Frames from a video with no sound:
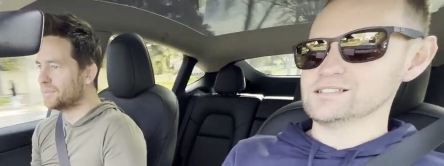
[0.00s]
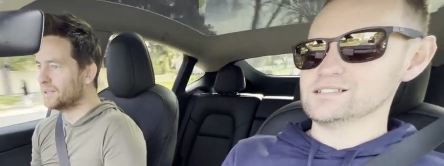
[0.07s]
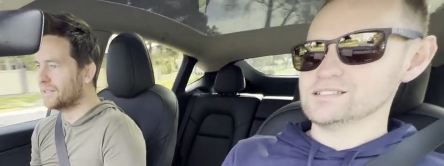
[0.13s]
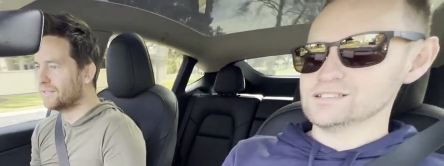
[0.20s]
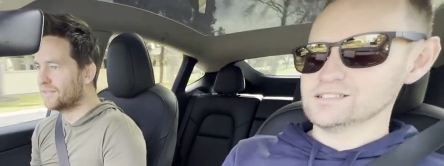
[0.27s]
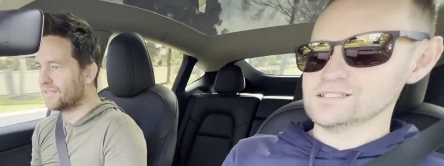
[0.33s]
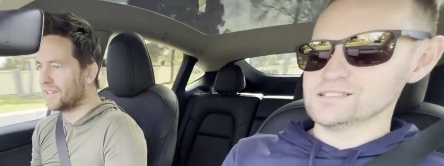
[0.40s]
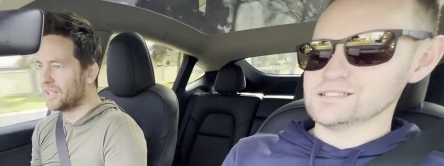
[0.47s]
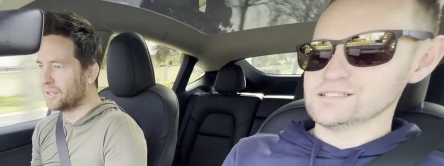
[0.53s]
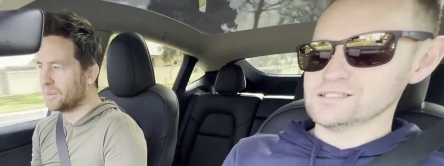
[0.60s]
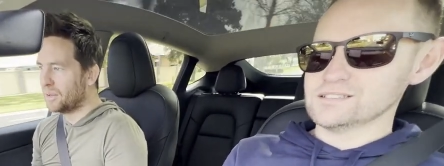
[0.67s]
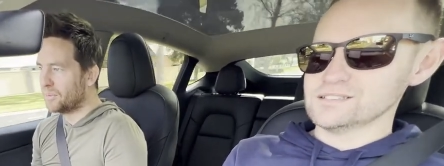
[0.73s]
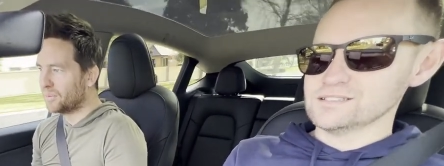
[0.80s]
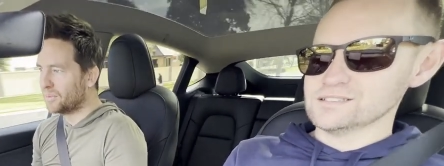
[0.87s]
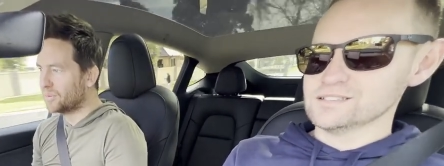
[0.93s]
Speaker 1: But for
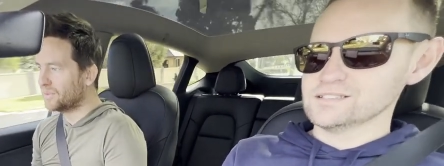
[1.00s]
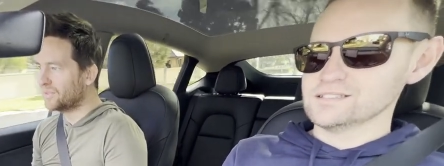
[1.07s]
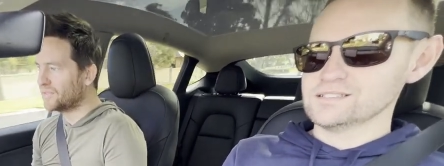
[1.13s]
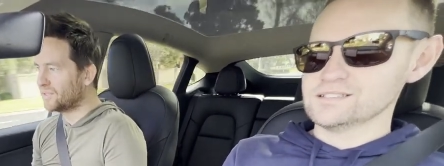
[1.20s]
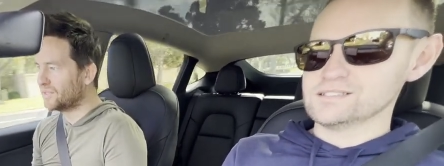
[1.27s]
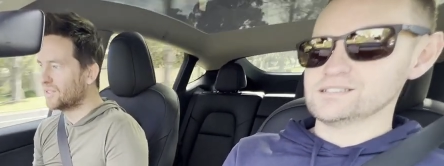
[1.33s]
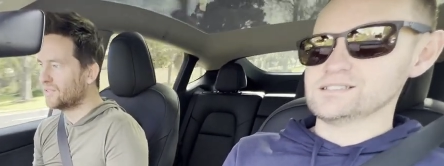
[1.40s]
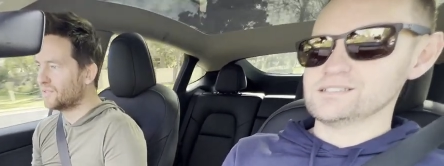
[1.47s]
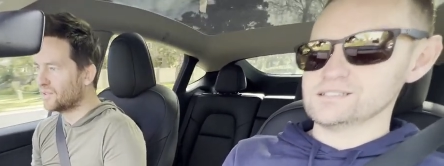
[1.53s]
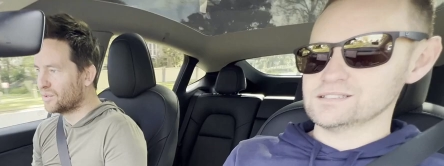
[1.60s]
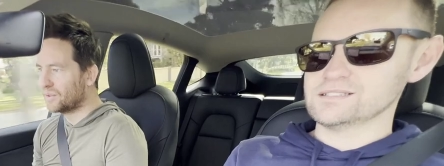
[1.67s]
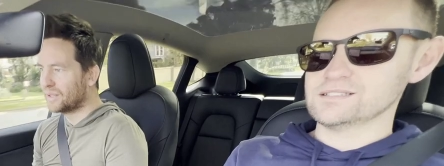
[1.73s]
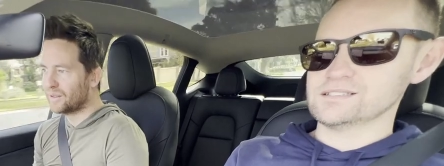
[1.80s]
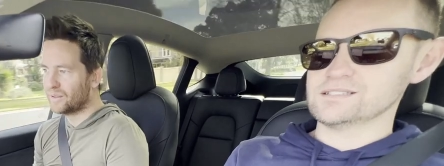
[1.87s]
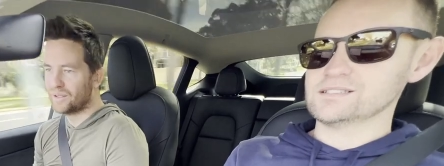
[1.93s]
other people, if, you, if
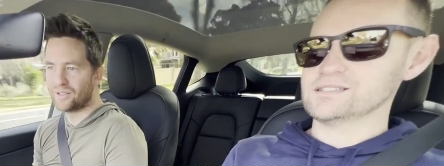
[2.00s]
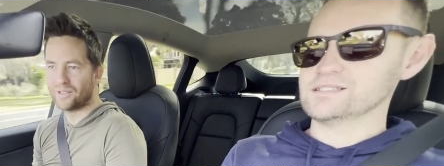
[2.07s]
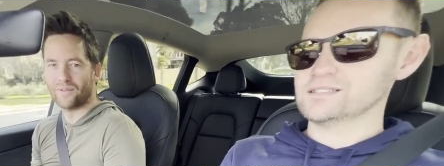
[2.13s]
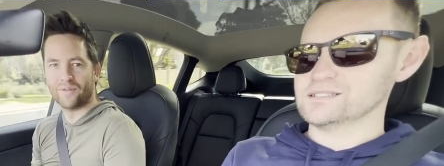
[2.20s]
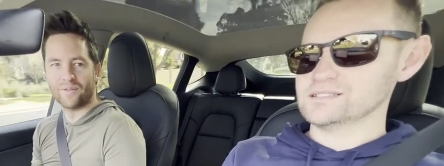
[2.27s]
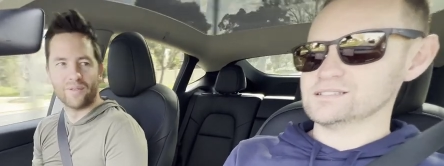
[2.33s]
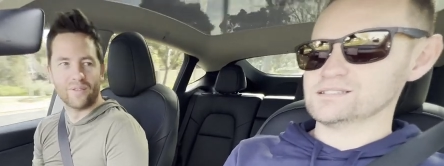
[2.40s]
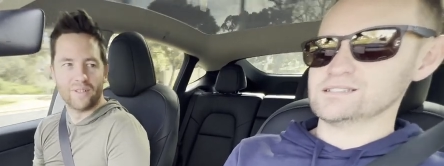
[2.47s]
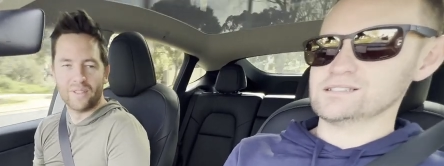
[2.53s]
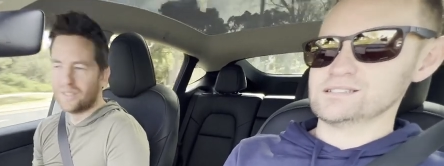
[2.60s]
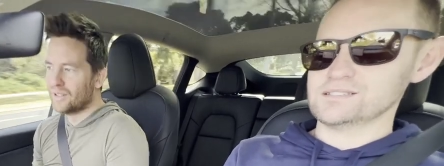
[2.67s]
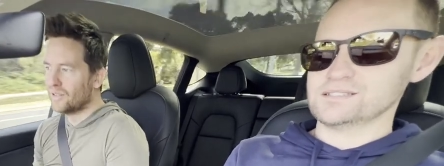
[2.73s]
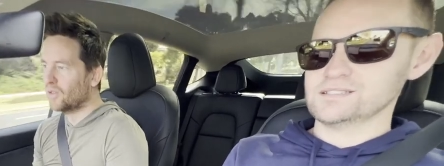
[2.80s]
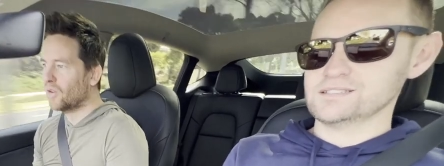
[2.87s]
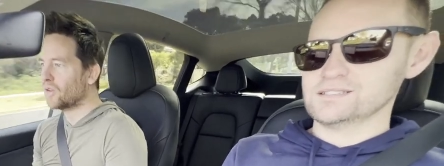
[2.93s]
you're doing lots of
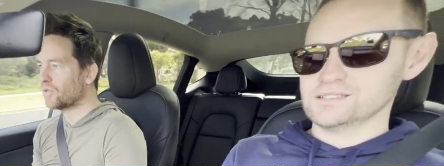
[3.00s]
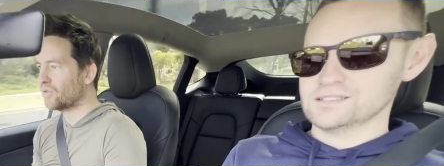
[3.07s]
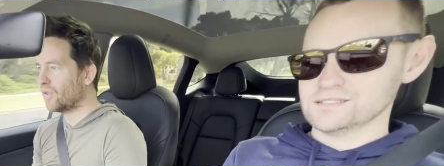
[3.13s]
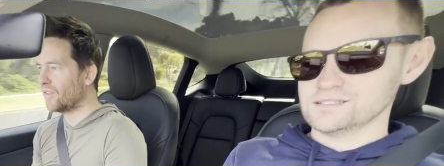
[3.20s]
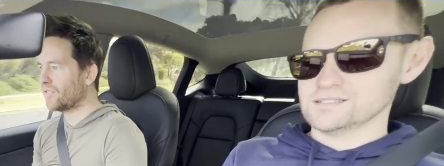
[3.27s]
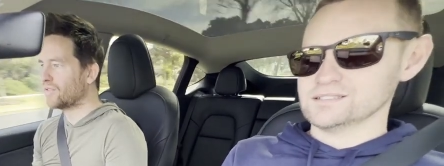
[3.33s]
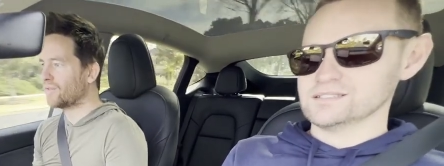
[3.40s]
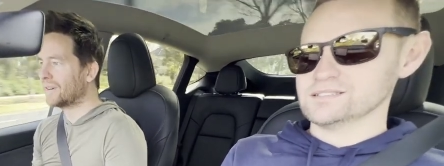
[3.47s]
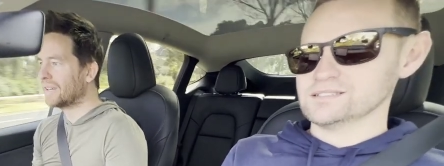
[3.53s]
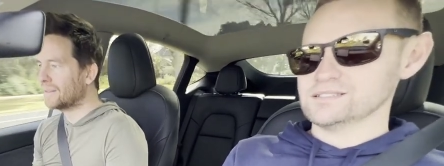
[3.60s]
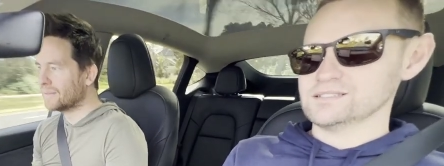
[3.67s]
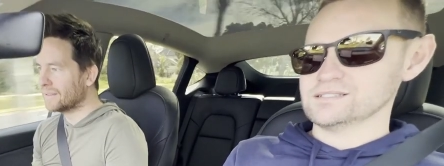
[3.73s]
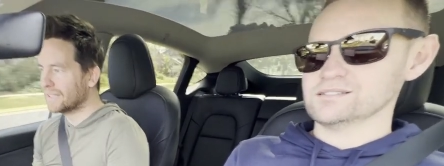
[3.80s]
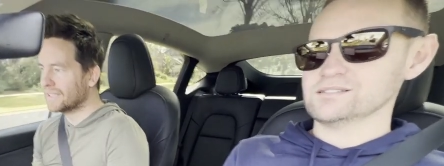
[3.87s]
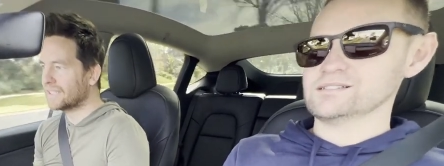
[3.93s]
long drives
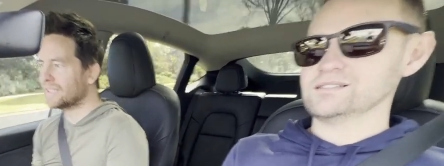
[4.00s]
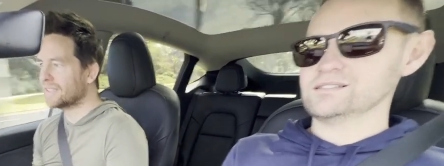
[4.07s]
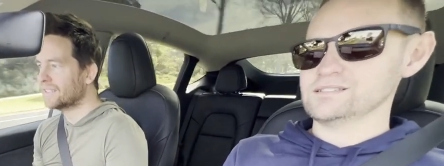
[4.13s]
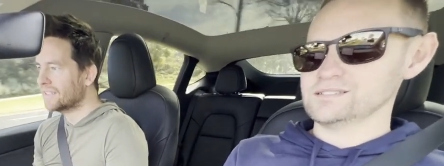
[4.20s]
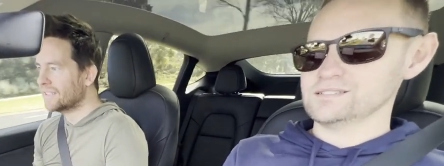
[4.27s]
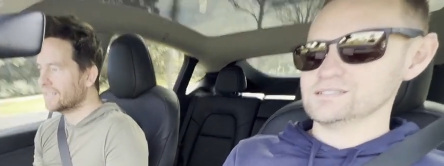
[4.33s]
frequently,